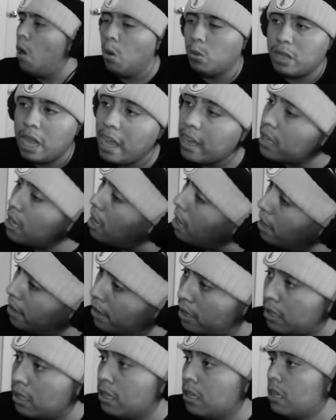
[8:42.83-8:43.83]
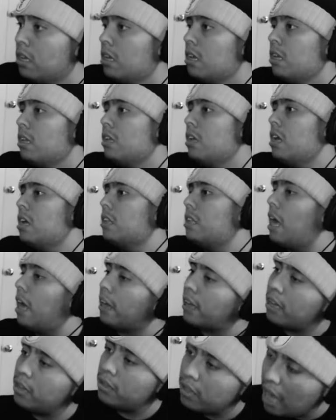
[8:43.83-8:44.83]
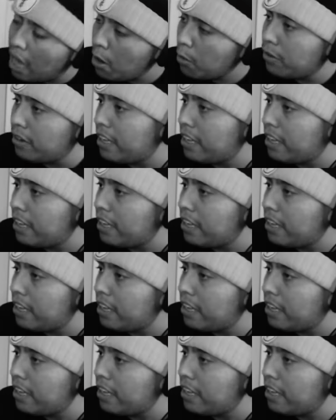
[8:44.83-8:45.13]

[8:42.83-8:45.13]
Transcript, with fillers: that guy. Oh, that clown